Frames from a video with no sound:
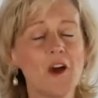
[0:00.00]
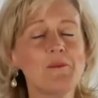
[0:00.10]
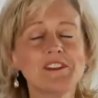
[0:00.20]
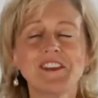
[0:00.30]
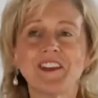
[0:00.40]
Now
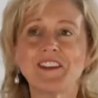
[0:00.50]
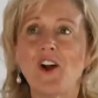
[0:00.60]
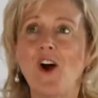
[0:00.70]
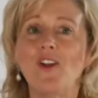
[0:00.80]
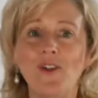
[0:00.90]
I'm
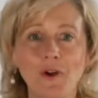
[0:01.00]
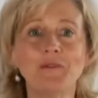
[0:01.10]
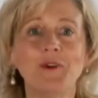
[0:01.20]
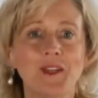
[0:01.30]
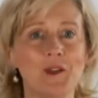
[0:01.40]
excited all
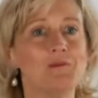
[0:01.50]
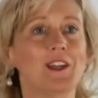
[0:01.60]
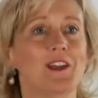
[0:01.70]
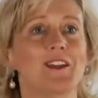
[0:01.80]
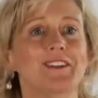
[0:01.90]
over again
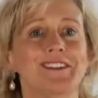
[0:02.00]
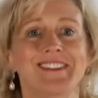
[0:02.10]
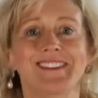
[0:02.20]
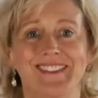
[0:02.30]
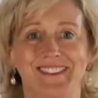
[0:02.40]

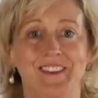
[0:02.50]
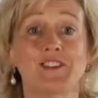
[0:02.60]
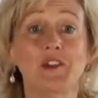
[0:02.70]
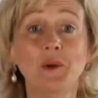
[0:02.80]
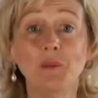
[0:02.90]
because
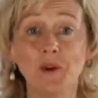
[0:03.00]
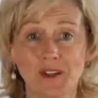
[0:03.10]
there's a new